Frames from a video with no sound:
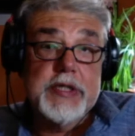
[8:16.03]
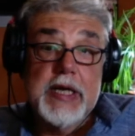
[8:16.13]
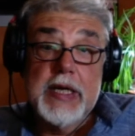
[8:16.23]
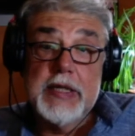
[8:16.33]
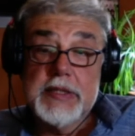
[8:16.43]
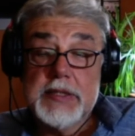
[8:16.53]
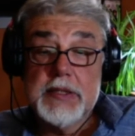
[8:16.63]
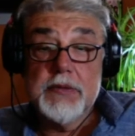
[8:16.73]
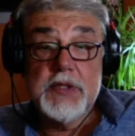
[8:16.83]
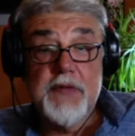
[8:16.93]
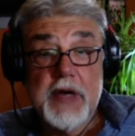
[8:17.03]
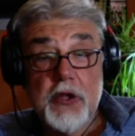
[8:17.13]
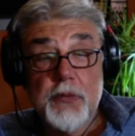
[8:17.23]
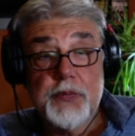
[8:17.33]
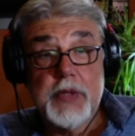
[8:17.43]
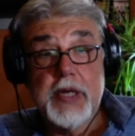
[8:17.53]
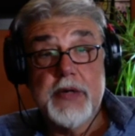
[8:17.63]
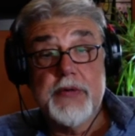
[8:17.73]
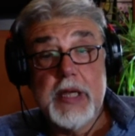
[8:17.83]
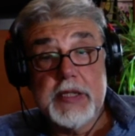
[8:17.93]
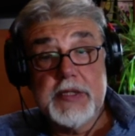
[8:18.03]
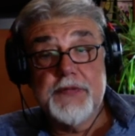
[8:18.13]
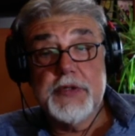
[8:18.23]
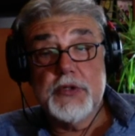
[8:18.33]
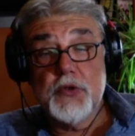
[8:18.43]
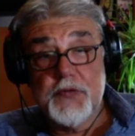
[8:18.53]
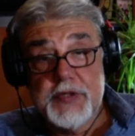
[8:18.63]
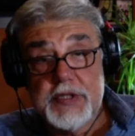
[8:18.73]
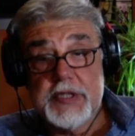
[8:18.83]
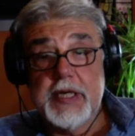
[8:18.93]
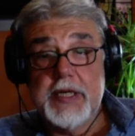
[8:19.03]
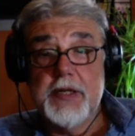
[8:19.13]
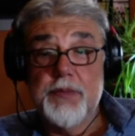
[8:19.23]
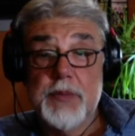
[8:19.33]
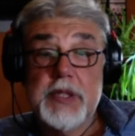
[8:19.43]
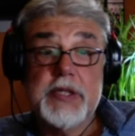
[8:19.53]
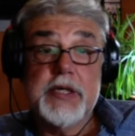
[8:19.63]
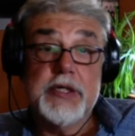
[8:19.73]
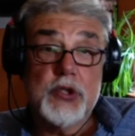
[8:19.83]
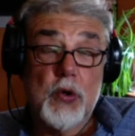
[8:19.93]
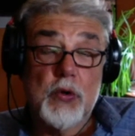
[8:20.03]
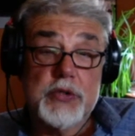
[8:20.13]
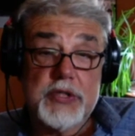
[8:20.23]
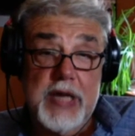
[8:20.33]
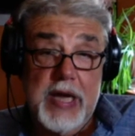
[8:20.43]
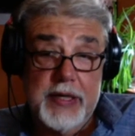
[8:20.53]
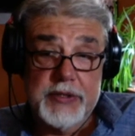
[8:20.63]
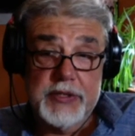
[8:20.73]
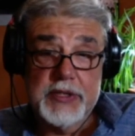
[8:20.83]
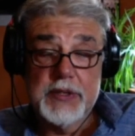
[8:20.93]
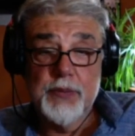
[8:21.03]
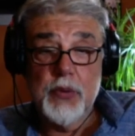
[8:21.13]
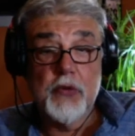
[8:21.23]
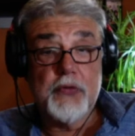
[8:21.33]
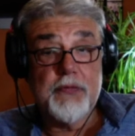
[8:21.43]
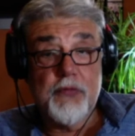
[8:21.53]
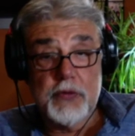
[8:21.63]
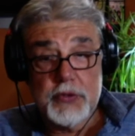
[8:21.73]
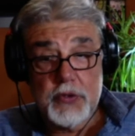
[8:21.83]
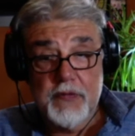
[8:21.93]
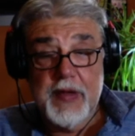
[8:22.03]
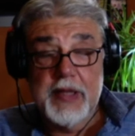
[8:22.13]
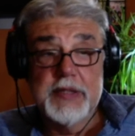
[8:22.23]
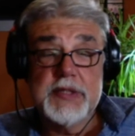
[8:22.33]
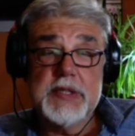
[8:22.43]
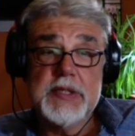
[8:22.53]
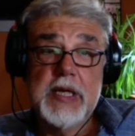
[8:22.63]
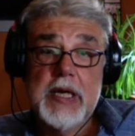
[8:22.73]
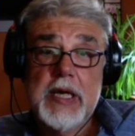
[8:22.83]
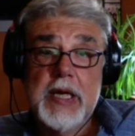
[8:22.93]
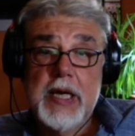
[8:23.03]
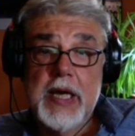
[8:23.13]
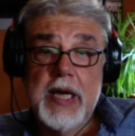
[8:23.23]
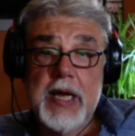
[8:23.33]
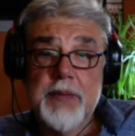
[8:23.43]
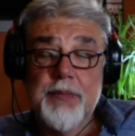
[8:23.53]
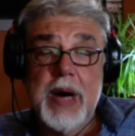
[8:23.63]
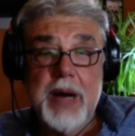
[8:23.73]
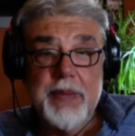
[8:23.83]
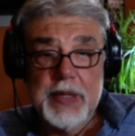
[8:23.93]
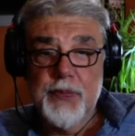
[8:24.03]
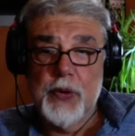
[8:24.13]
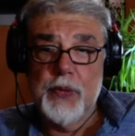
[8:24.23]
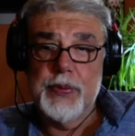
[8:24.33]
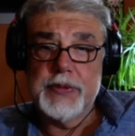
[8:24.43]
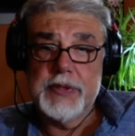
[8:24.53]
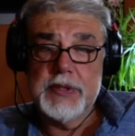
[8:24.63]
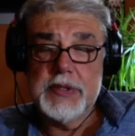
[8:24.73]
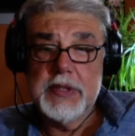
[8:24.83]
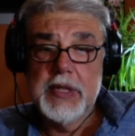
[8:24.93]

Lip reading: has developed a relatively sophisticated military drone strategy, both for surveillance and bombing purposes,